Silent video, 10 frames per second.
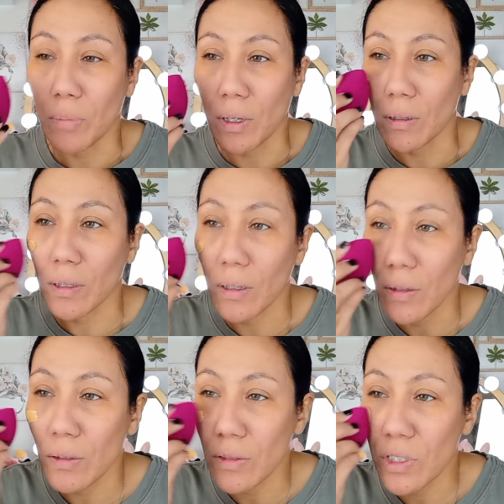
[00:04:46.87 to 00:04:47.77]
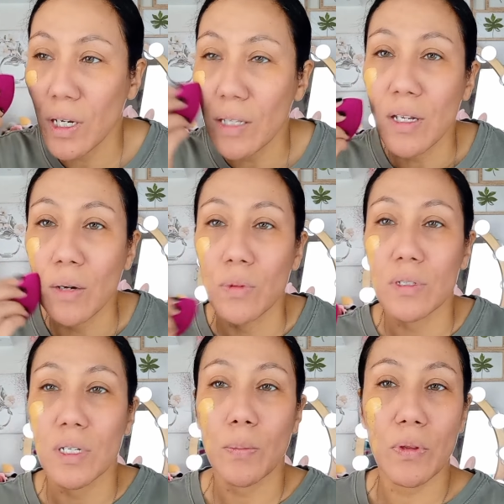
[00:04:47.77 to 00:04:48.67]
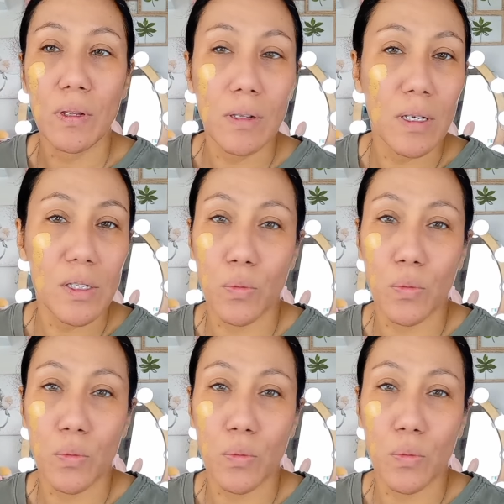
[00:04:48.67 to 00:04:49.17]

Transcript: but yeah, the shades that were deeper than this